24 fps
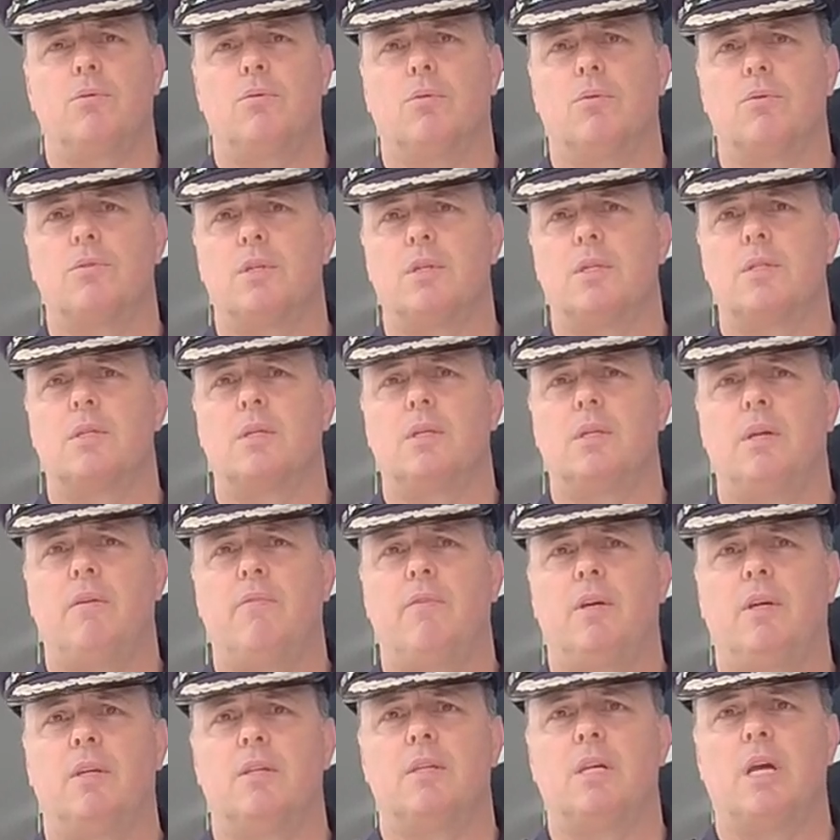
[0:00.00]
causing
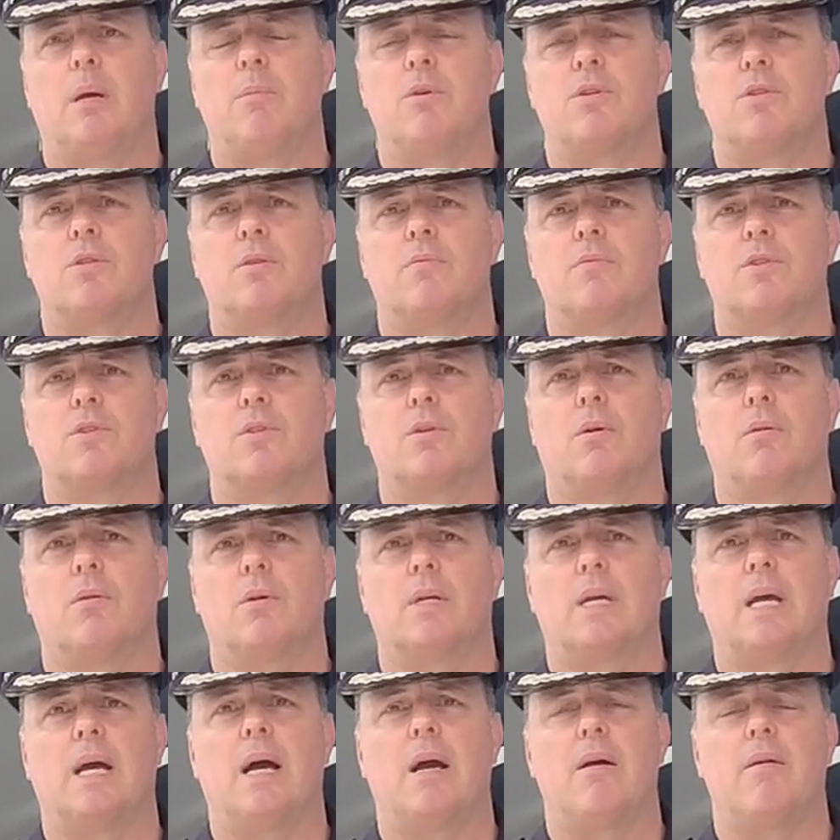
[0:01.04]
significant damage to the
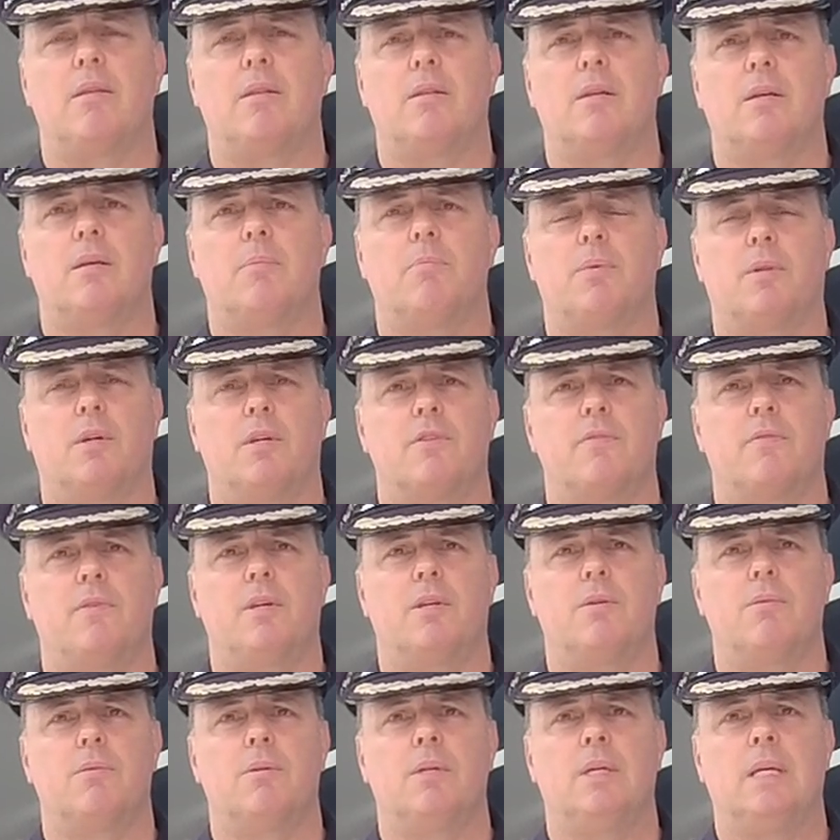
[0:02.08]
stolen car and the police
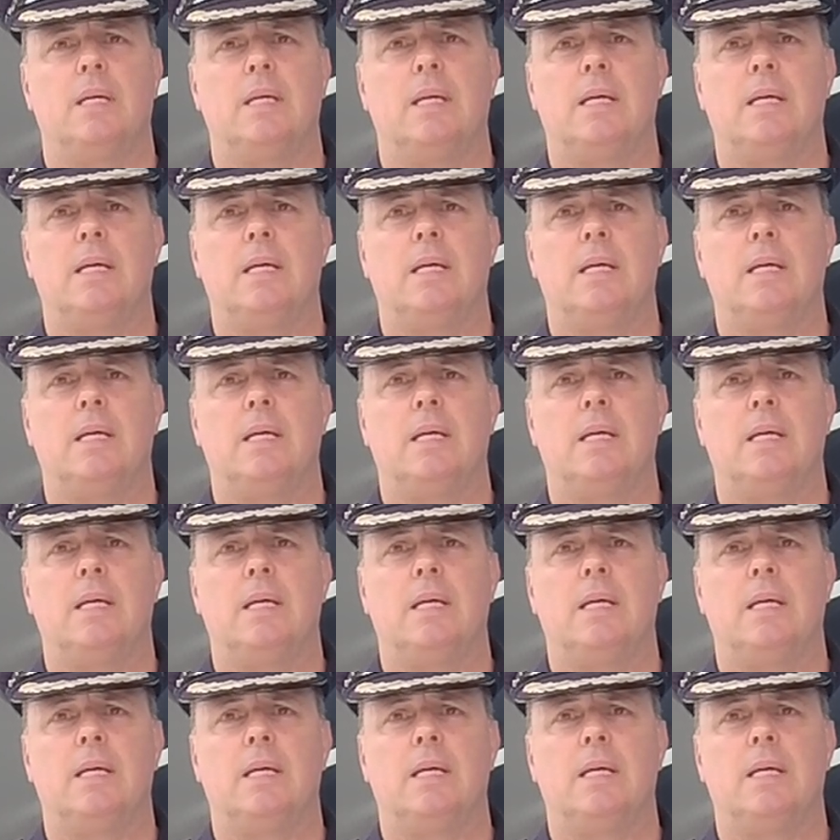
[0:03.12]
vehicle.